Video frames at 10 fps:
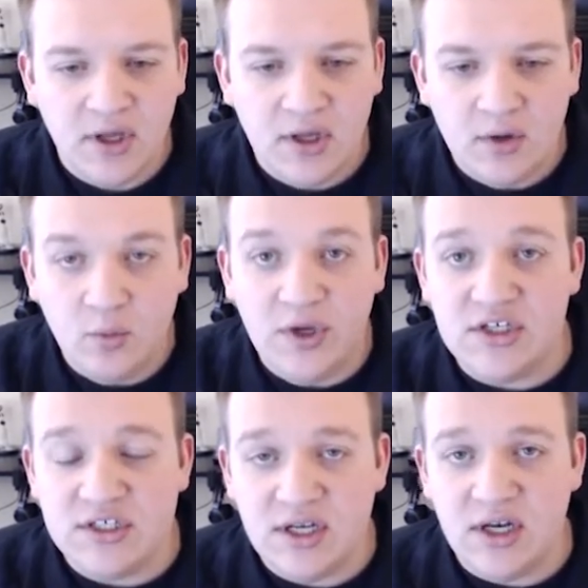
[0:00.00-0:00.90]
We
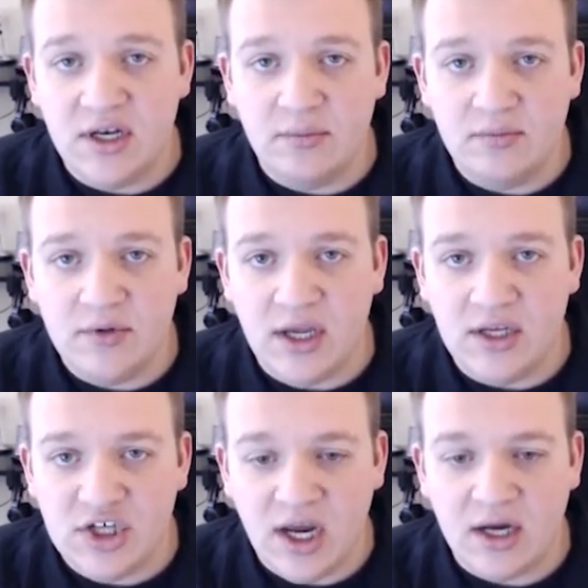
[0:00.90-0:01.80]
just did a
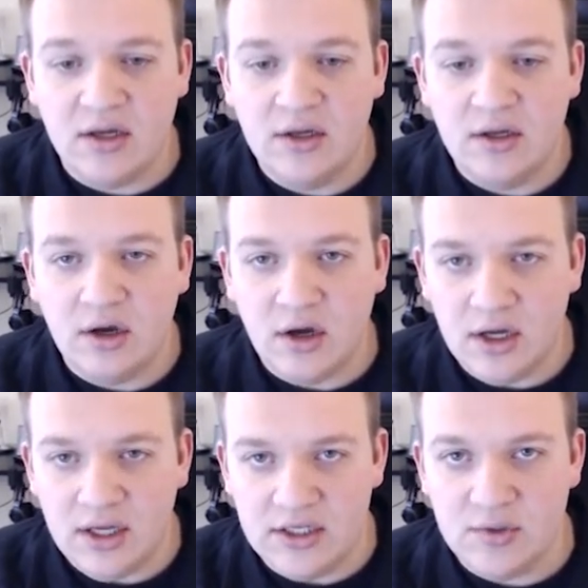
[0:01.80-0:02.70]
check
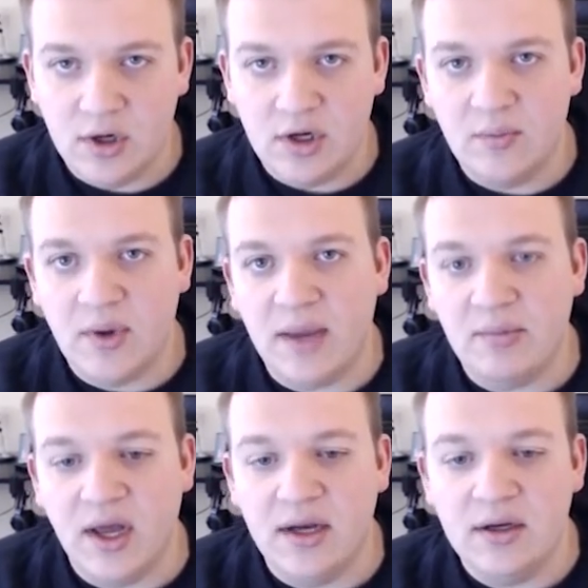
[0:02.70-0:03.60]
into our code
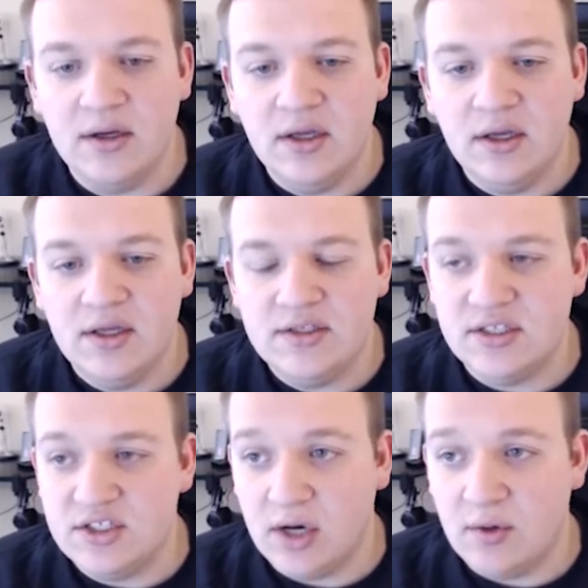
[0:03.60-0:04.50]
pipeline to
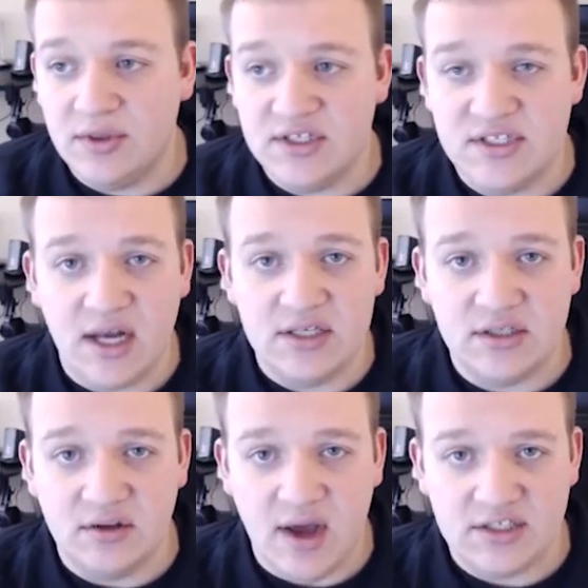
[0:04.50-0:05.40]
check what the status of
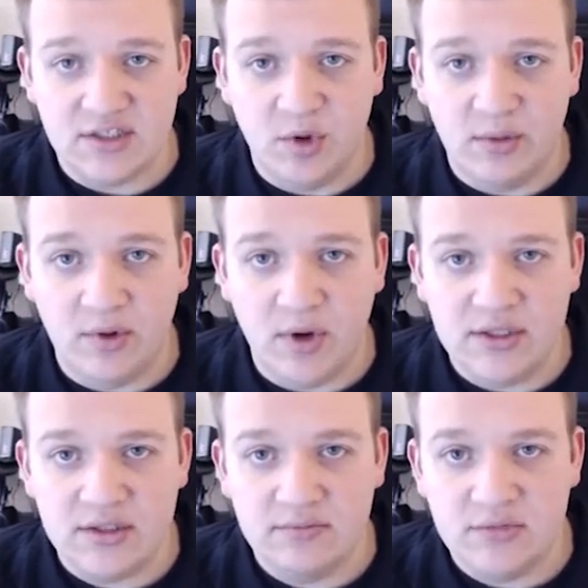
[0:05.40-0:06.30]
the last deployment
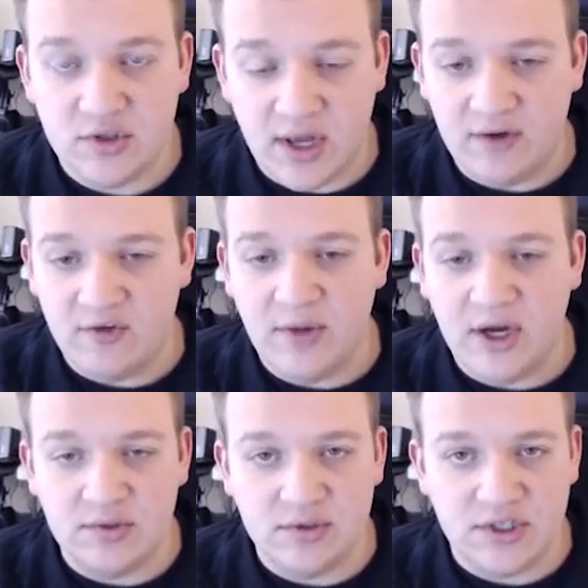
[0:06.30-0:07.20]
was. So that
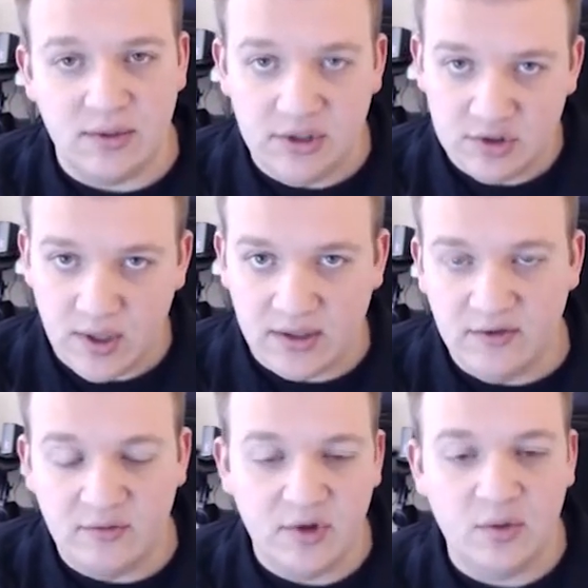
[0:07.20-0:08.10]
information was coming directly
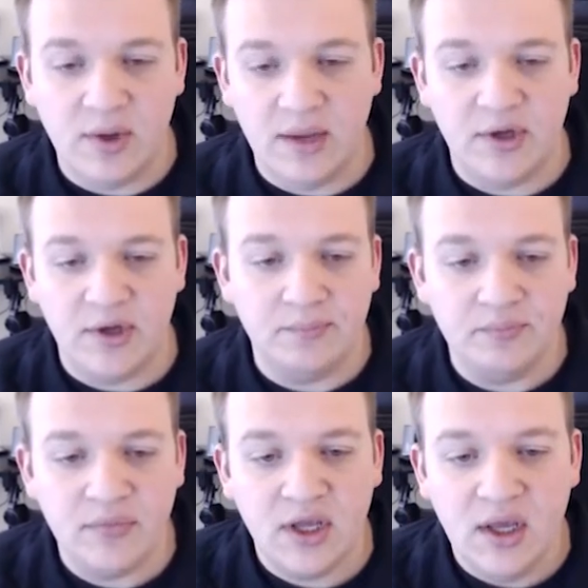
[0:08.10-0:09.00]
from code pipeline.
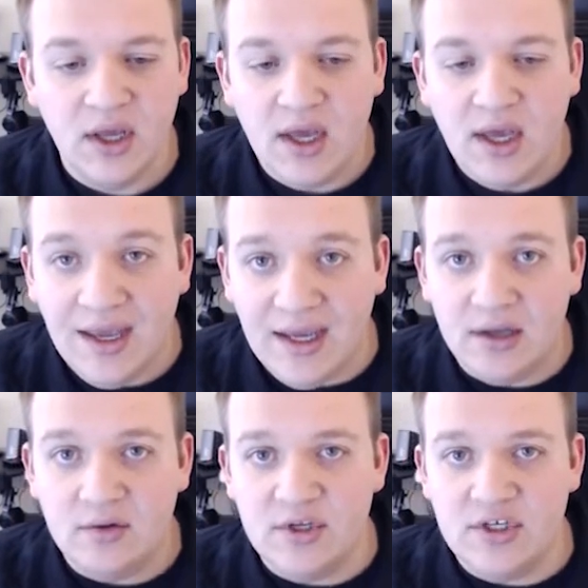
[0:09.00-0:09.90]

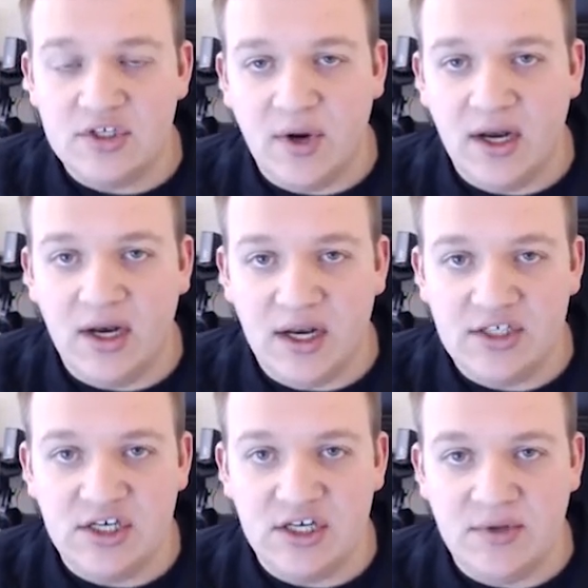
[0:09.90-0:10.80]
And we just ran an
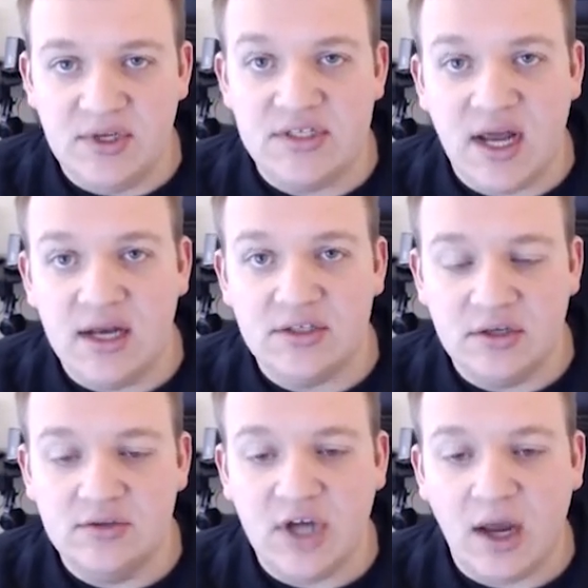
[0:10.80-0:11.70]
HTTP status
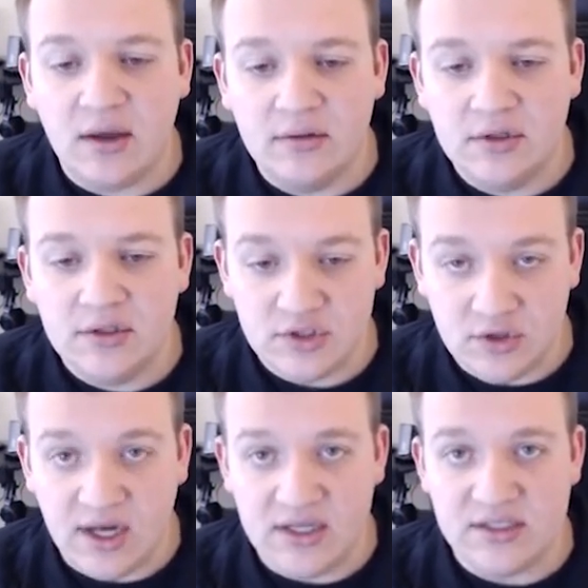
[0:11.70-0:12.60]
code check. So
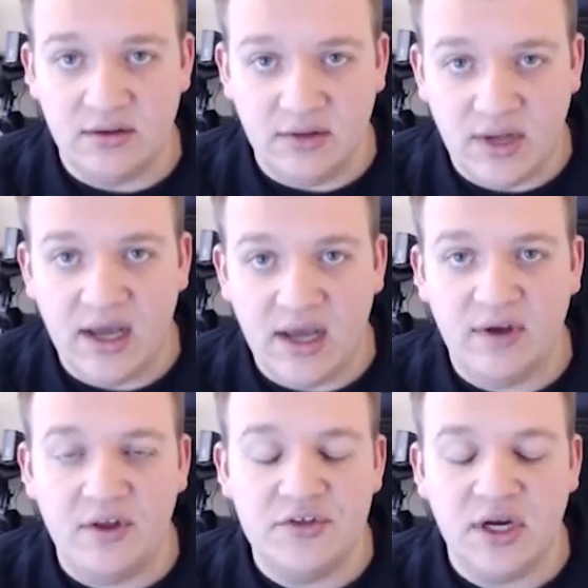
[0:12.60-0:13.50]
that is the live
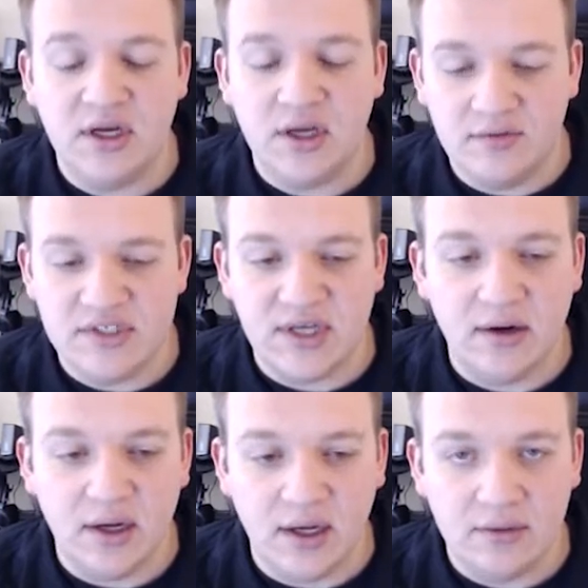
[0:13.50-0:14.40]
health check of the site
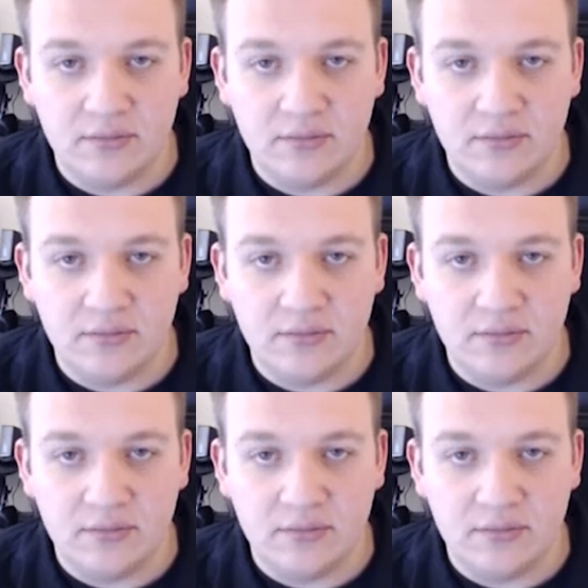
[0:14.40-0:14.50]
right now.